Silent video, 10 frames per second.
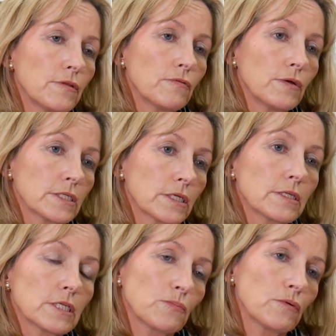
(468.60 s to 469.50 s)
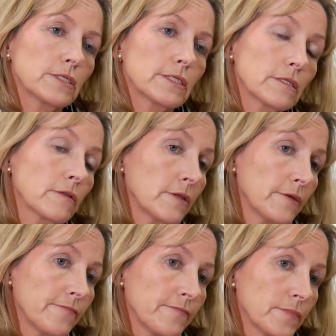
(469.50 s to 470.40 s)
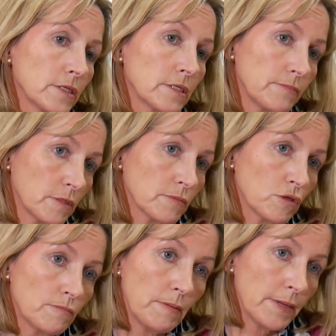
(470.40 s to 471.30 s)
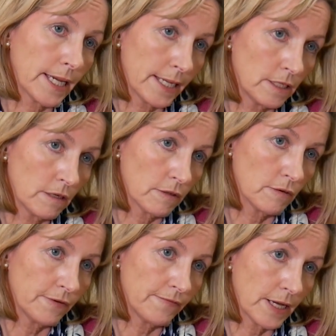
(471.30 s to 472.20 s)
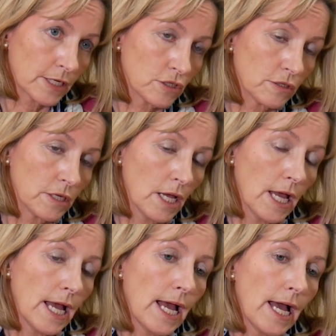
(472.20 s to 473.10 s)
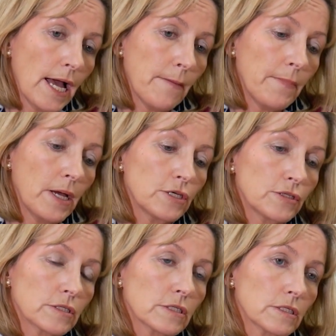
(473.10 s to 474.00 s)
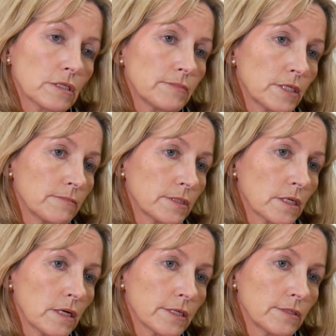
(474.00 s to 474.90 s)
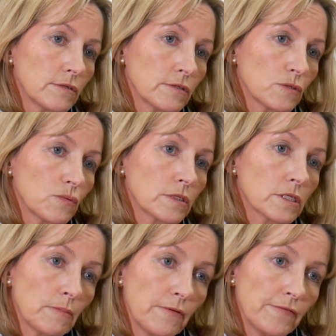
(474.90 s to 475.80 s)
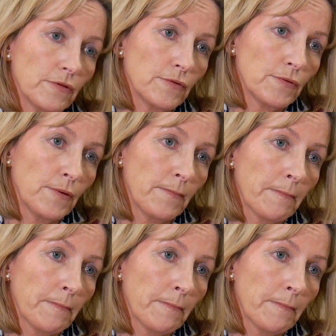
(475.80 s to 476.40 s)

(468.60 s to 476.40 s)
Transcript: The risk at this point is that the symptoms could mimic any other infection, and patients are sometimes diagnosed with summer flu